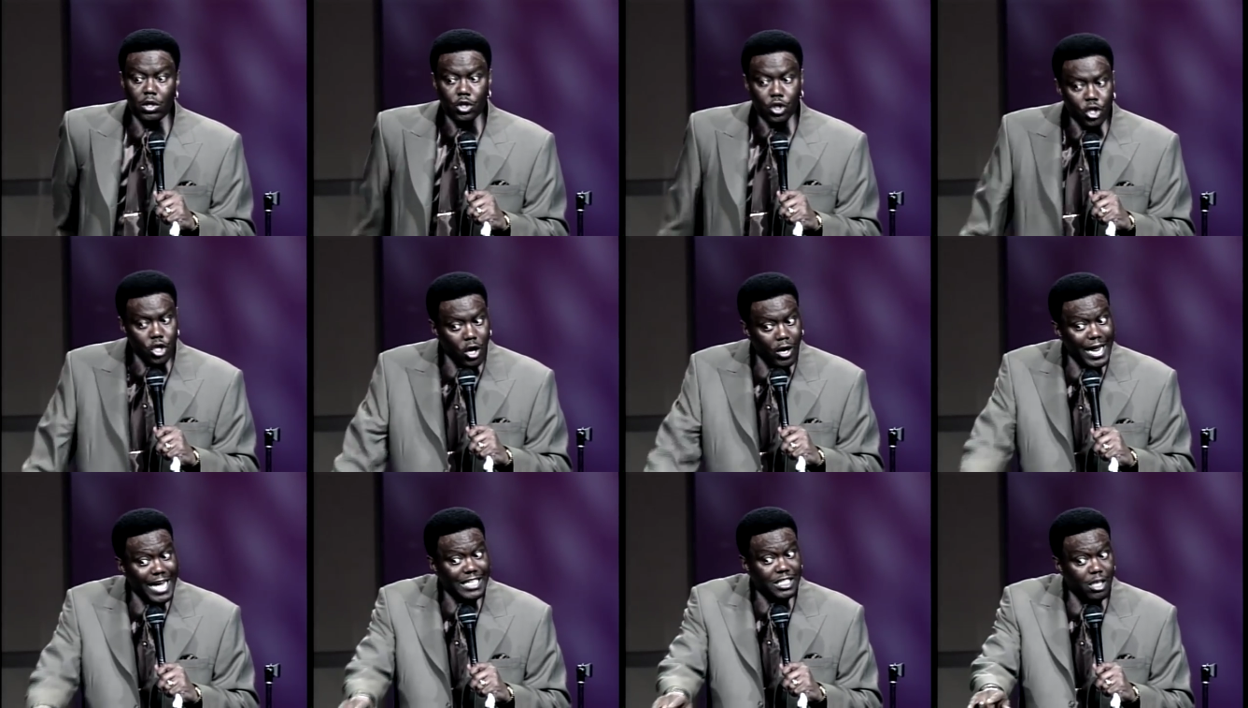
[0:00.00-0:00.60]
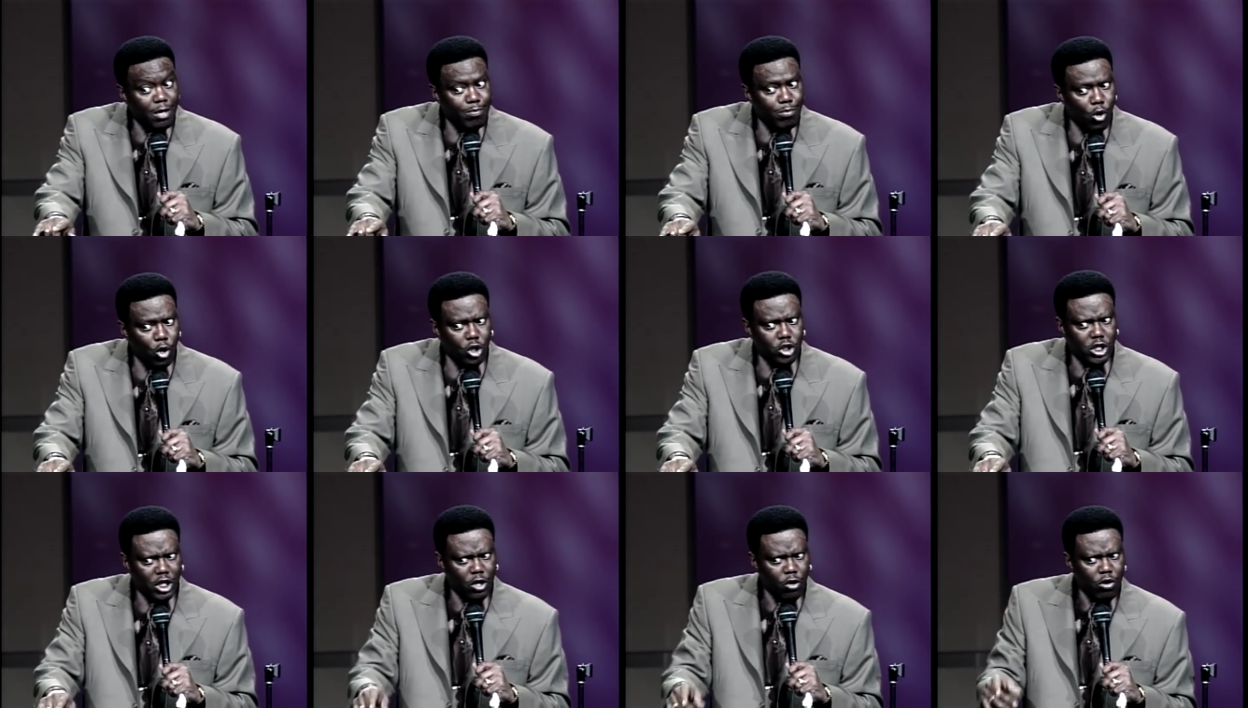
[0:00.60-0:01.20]
You know that's some
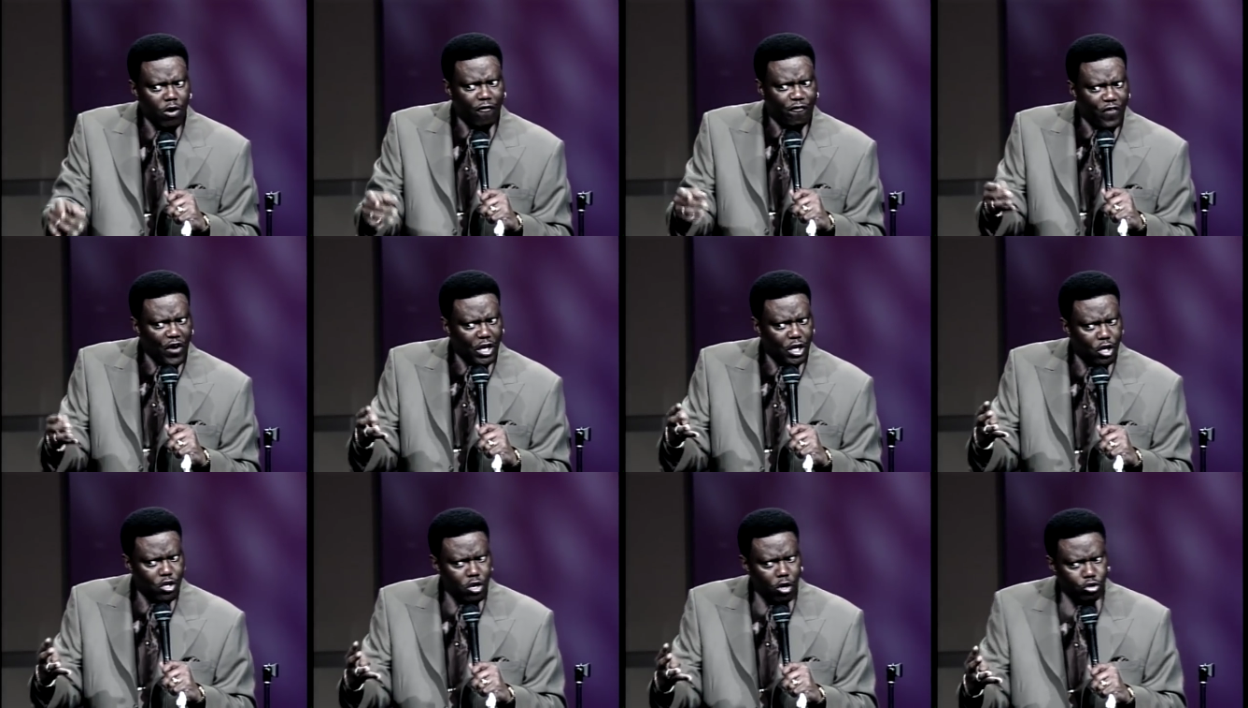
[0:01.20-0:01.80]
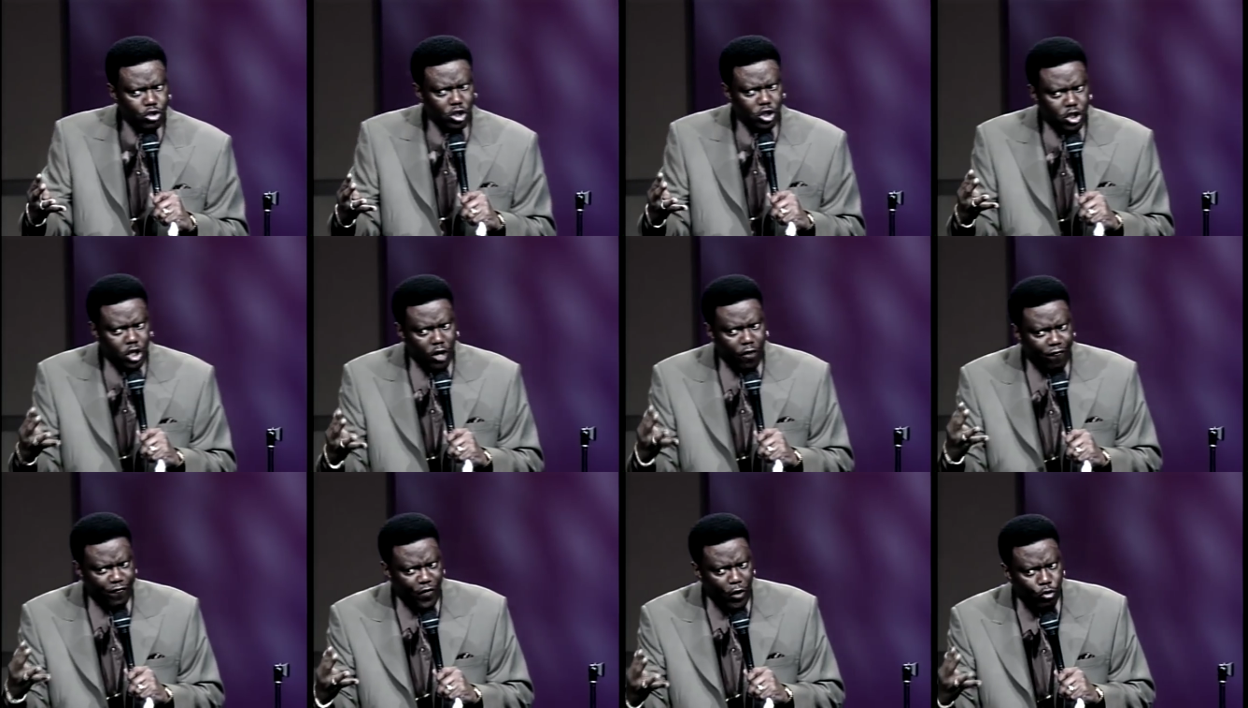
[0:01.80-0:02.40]
bullshit. Who the fuck you know just
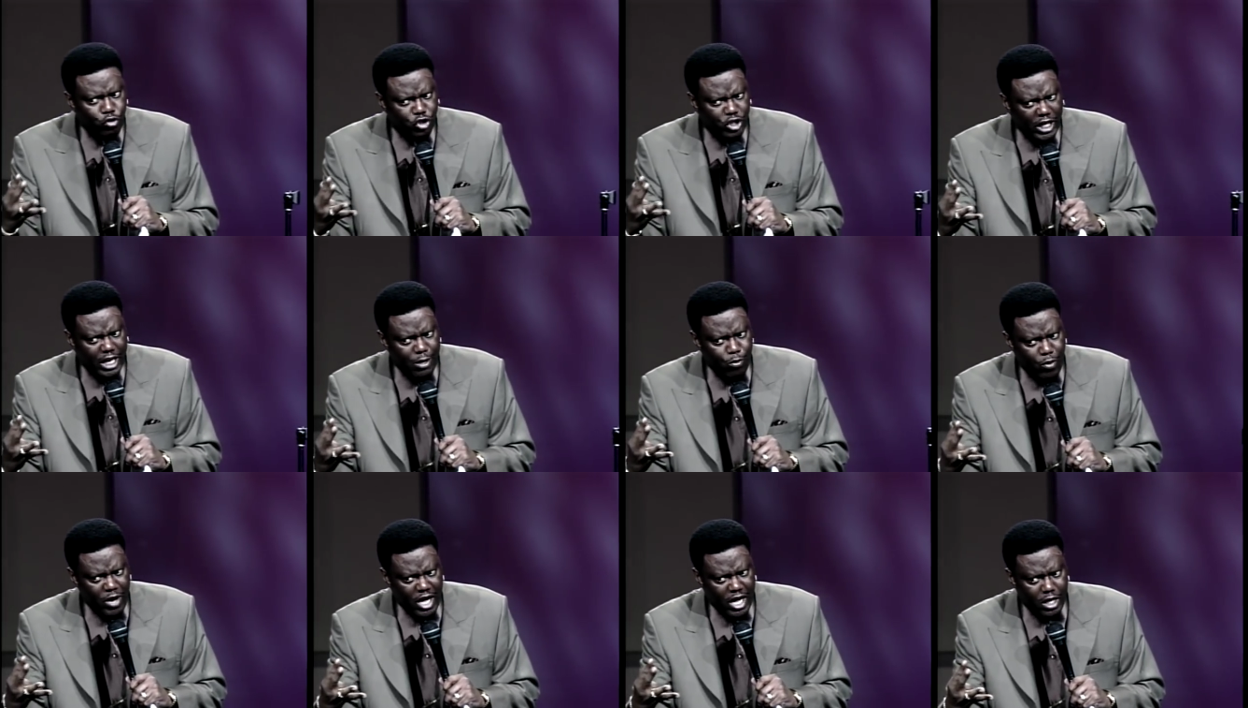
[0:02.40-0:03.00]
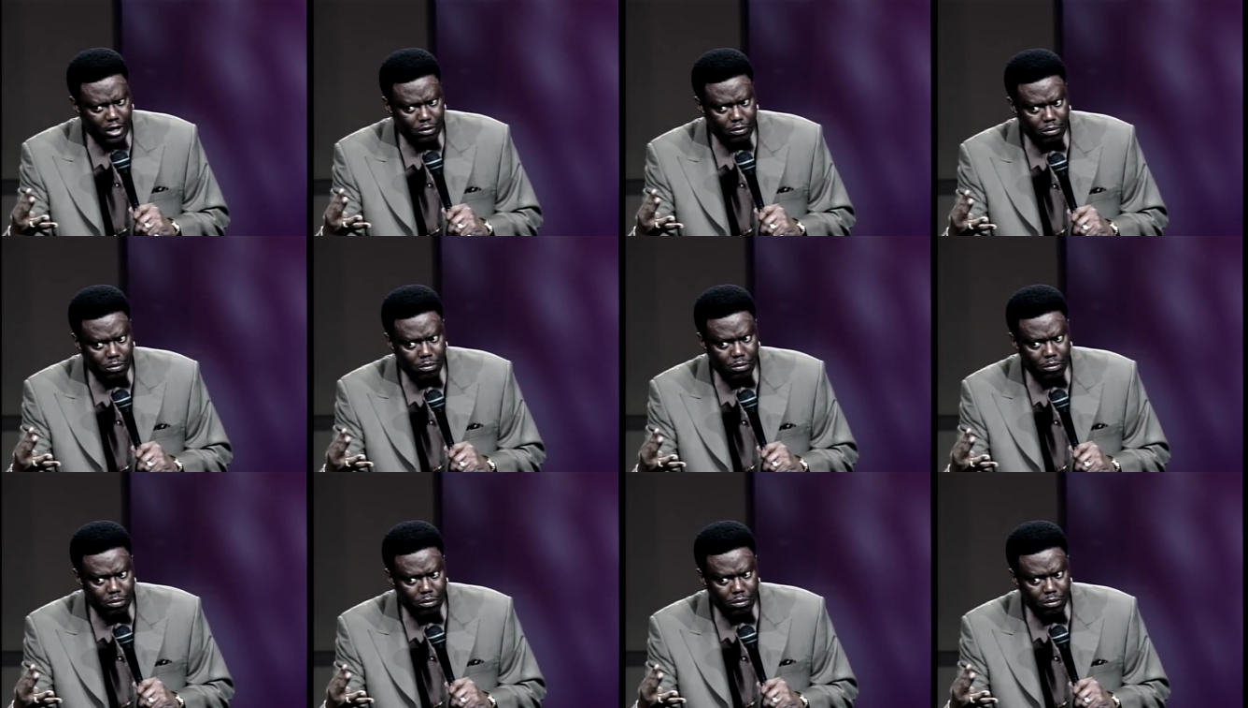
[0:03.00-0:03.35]
cooked four chicken wings?